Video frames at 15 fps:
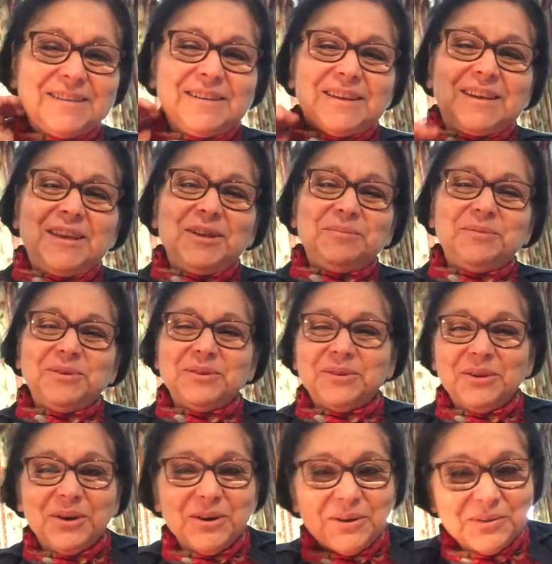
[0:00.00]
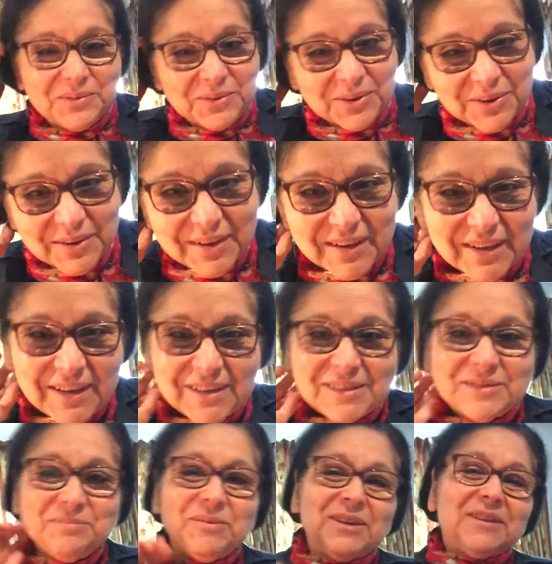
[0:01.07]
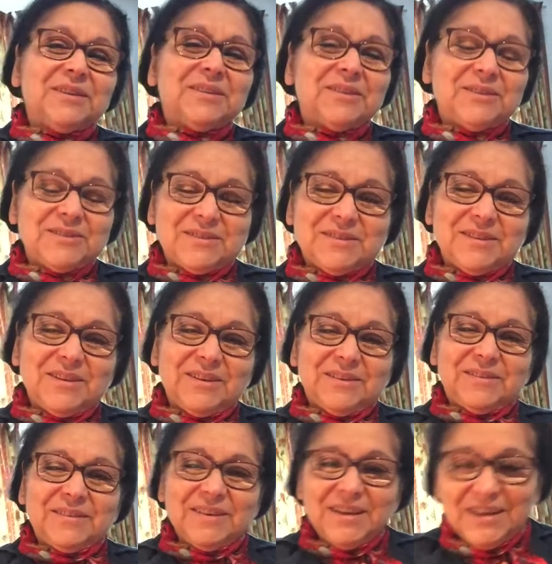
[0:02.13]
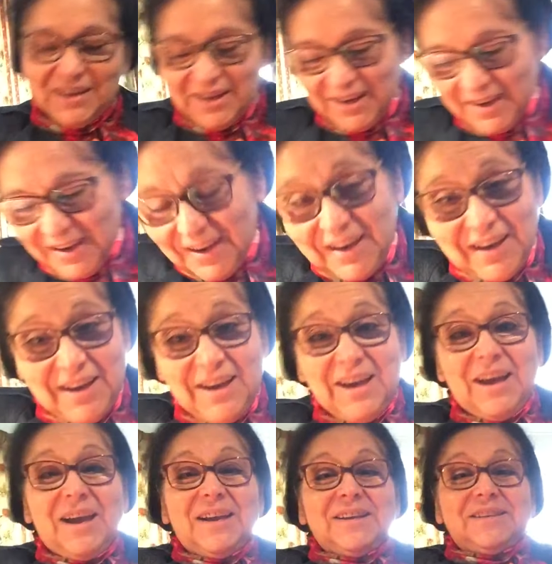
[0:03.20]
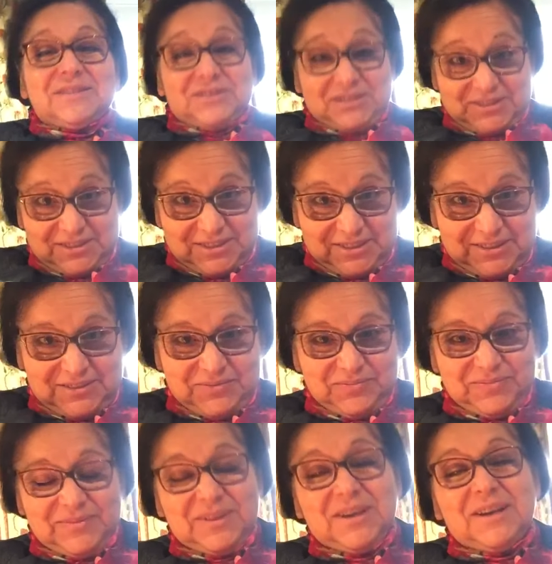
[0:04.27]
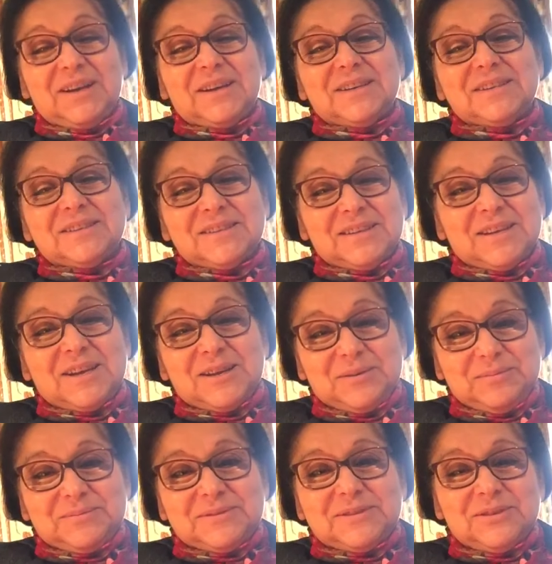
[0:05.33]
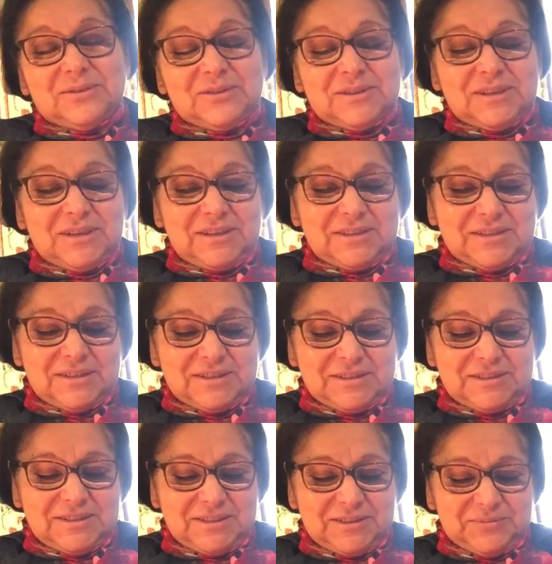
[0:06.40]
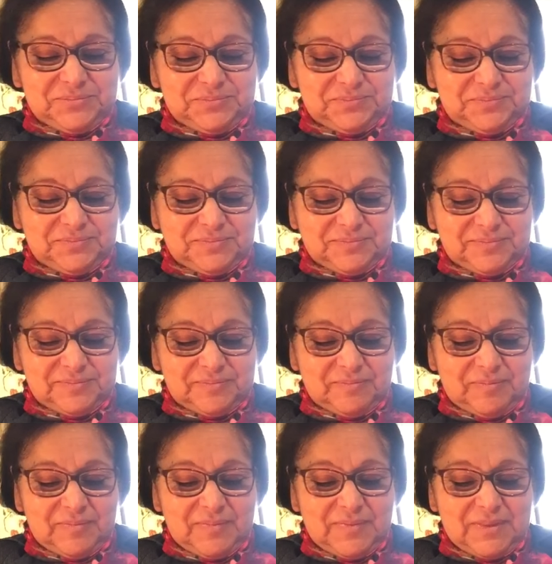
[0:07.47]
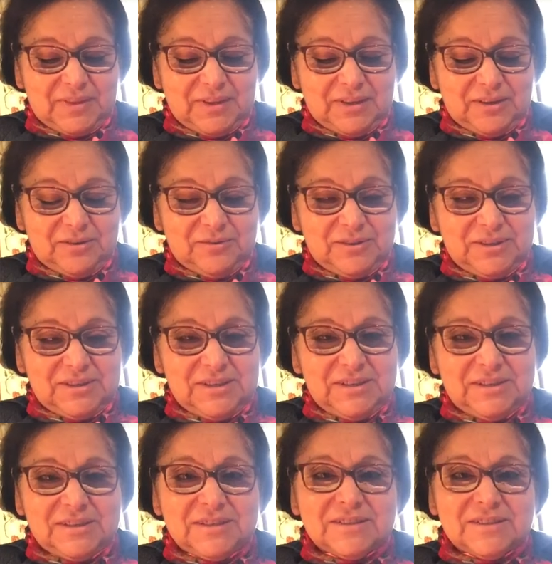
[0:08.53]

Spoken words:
to keep you going for the next month or so? Interesting. Absolutely interesting. Well,